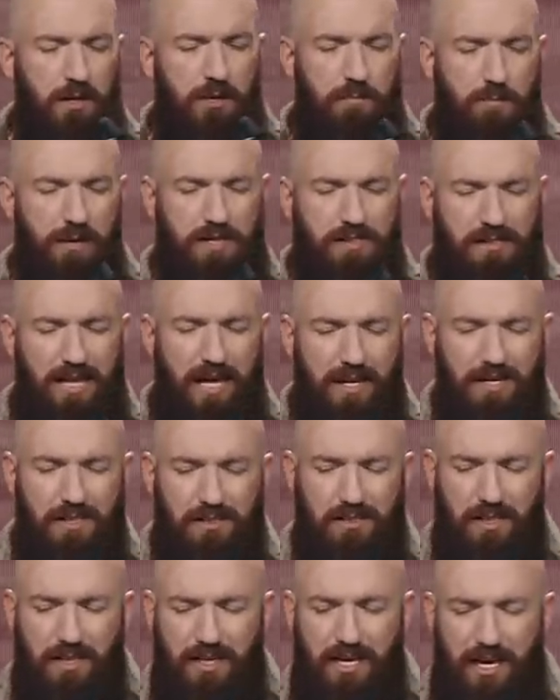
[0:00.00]
because that is
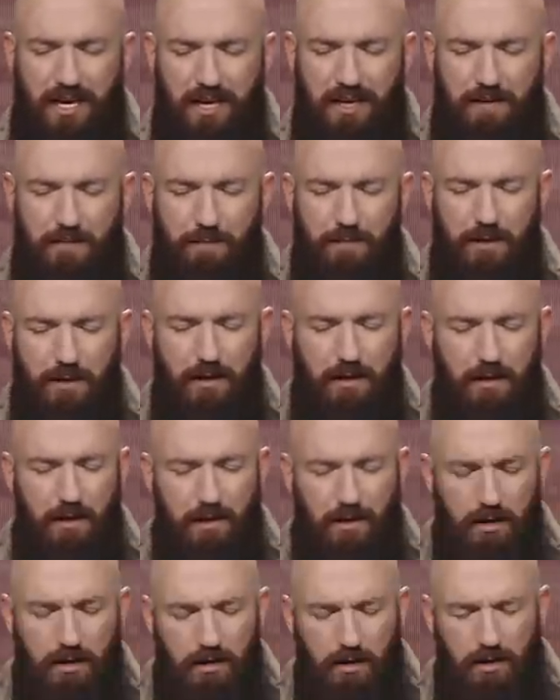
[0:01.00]
the key.
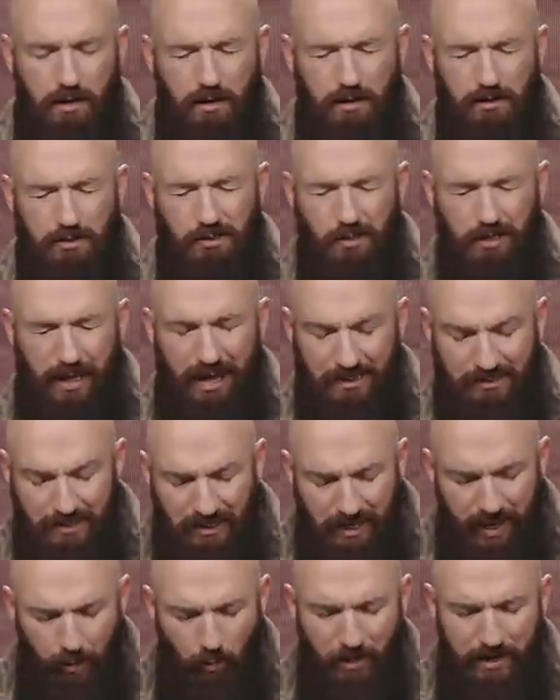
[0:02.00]
So, God,
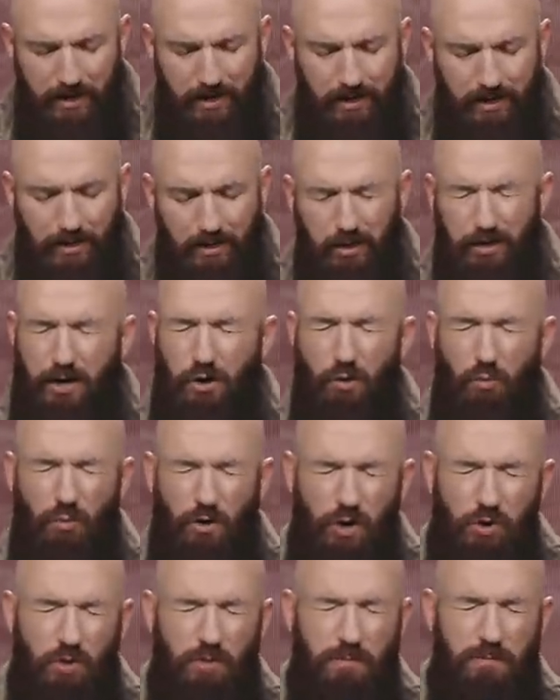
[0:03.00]
today we clear
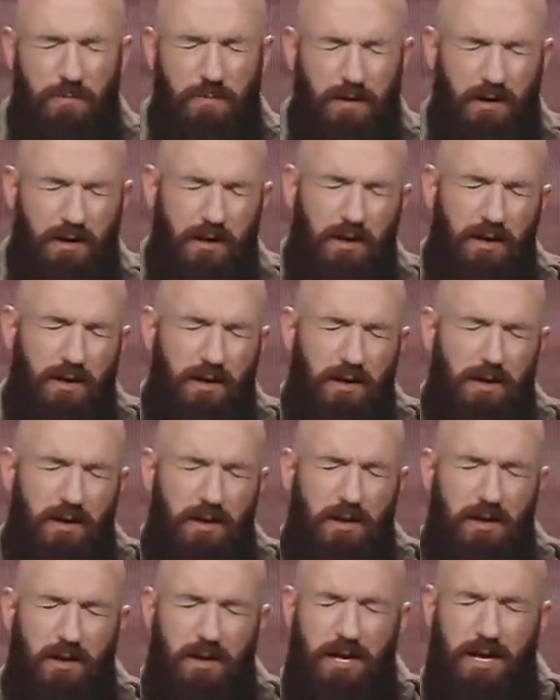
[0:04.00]

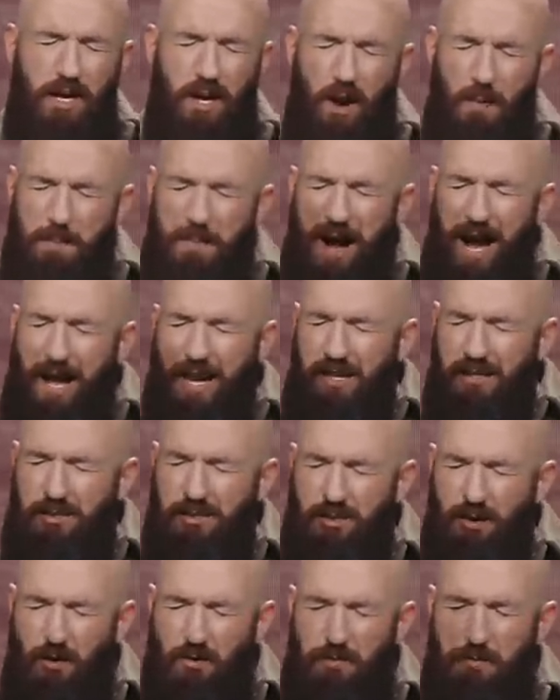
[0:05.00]
room in our
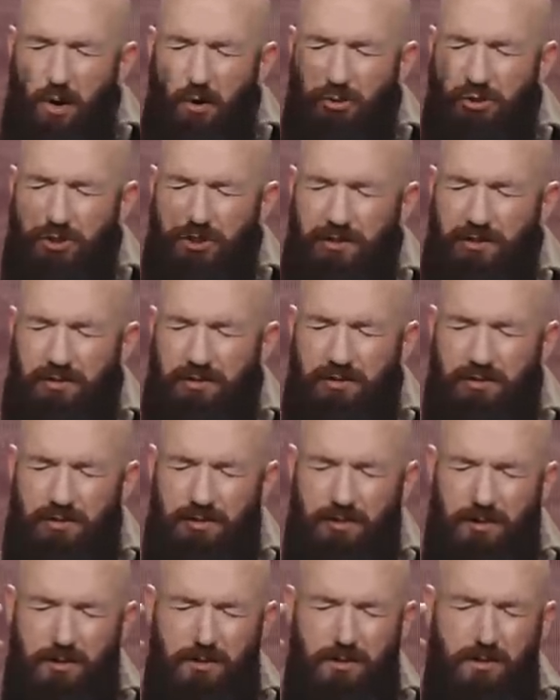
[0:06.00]
minds, our emotions,
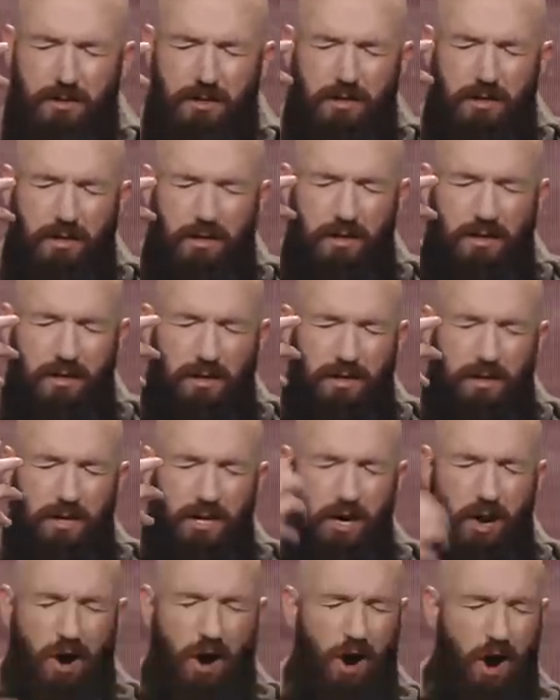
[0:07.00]
in
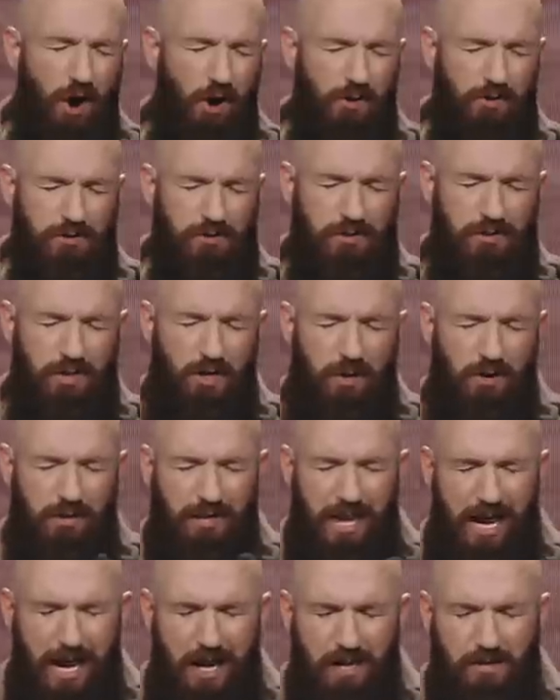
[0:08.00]
our hearts, in our
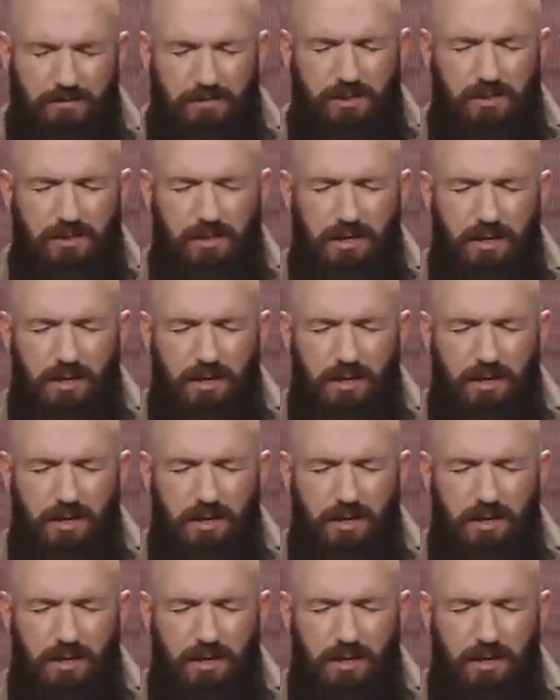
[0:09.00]
lives,